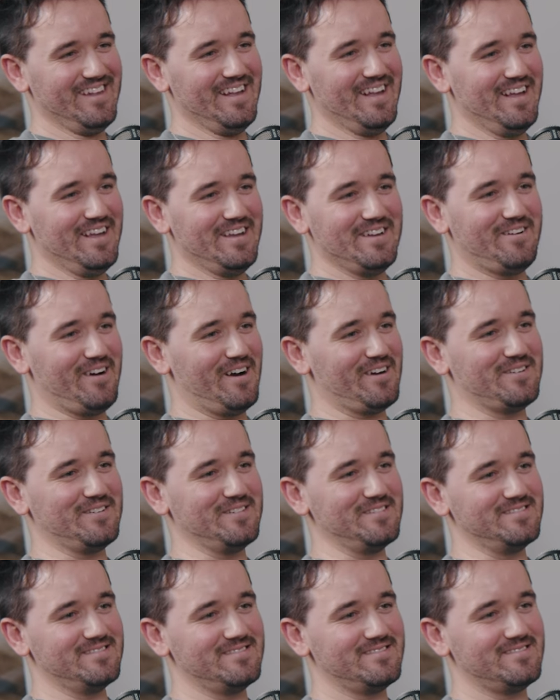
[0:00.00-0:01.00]
like, crack
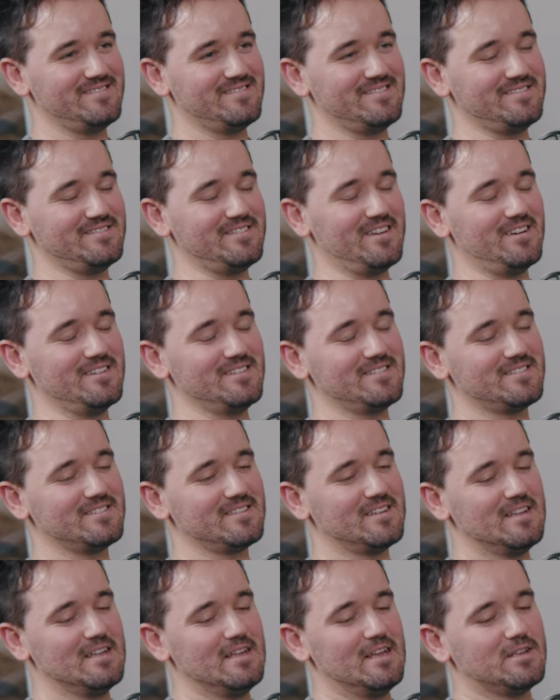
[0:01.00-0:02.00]
on. Yeah, nice.
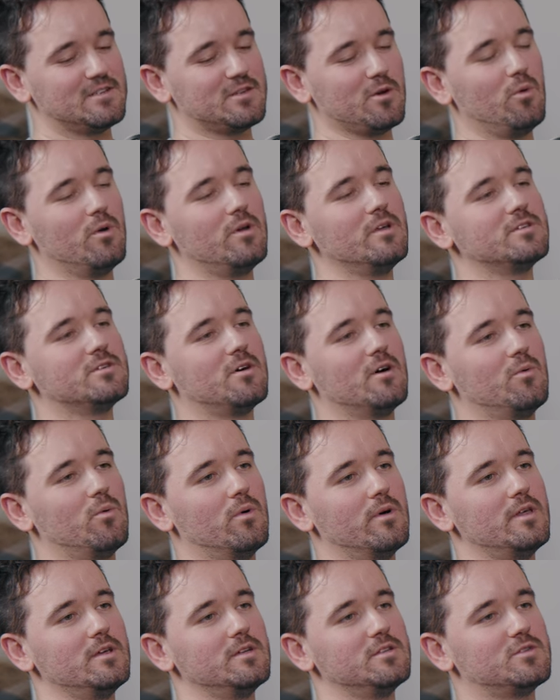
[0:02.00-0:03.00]
Yeah. So what is got
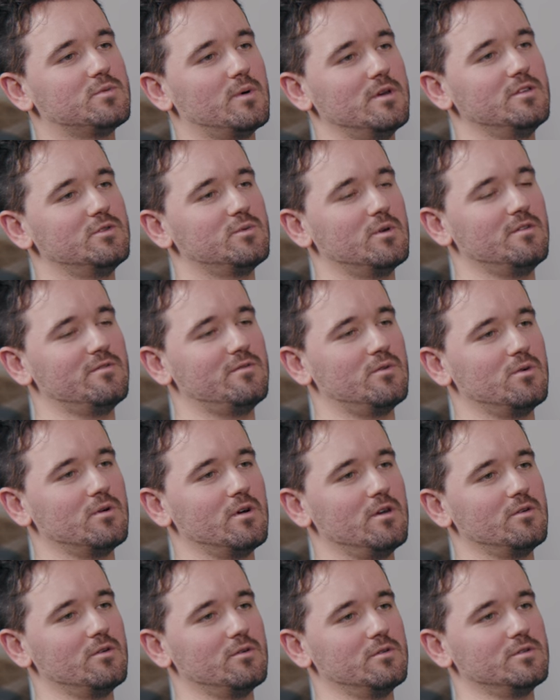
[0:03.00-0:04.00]
what is 2024
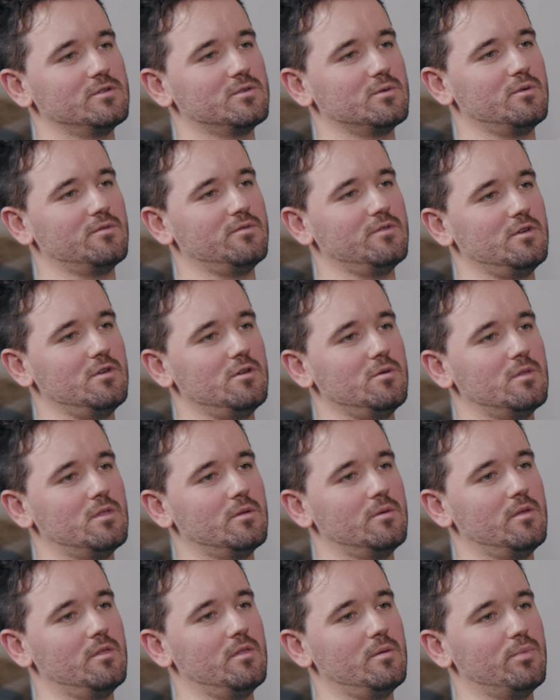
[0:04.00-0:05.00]
kind of got in store for you
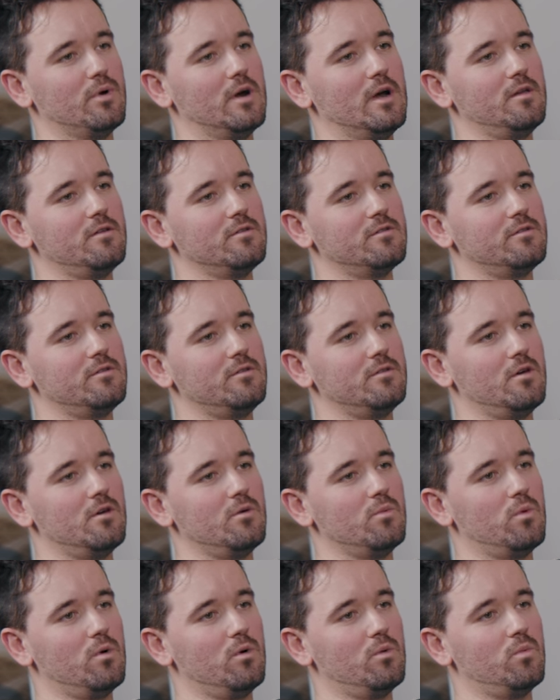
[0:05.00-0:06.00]
and the, and the brand? You
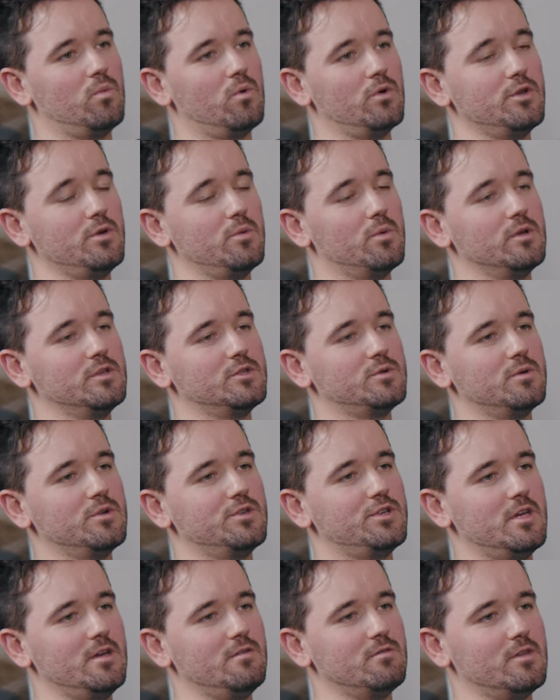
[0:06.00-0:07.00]
know, what what are you wanting to
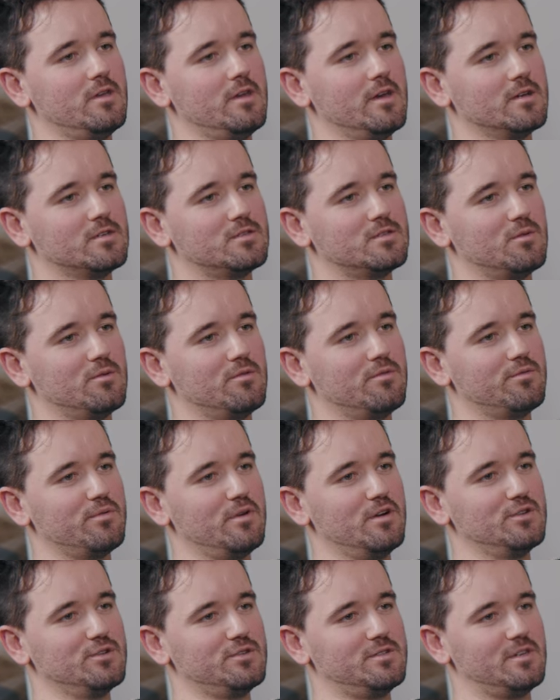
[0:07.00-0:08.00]
achieve in the next sort of
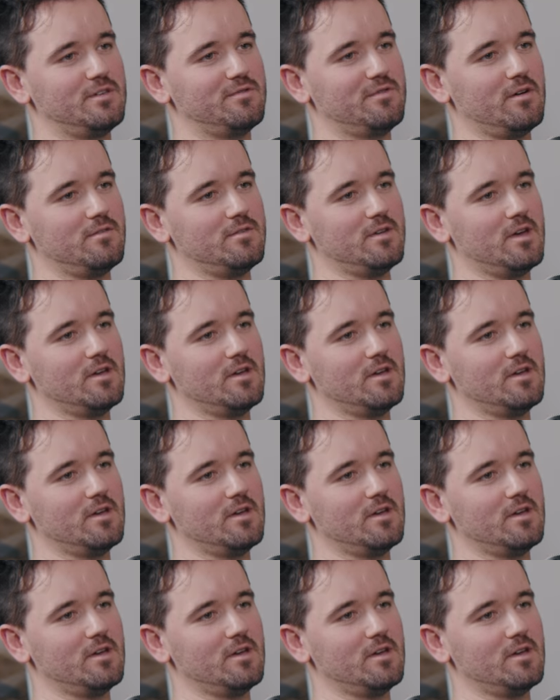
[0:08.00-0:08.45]
365